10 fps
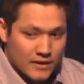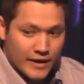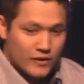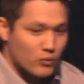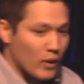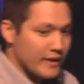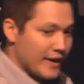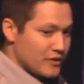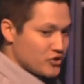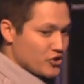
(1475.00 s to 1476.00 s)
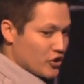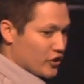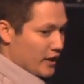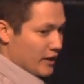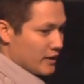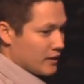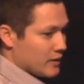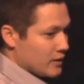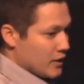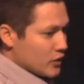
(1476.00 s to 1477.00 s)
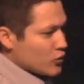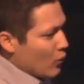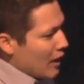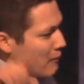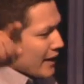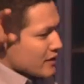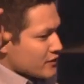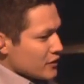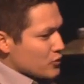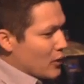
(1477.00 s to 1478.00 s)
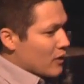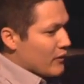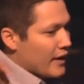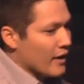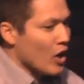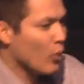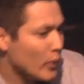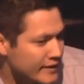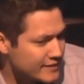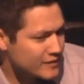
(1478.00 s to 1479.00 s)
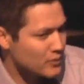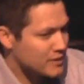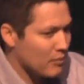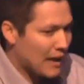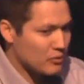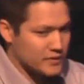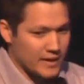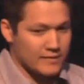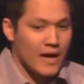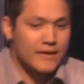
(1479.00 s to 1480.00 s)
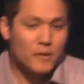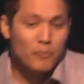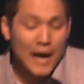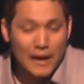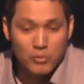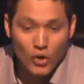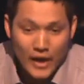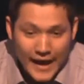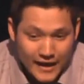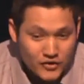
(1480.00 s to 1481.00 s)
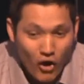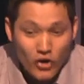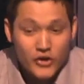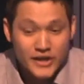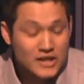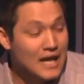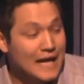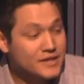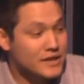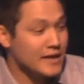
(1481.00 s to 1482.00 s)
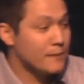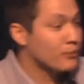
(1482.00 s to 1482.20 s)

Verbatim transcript: it is one day's journey. So why am I going to search way over there when this is what the Bible says? The Bible is archaeologically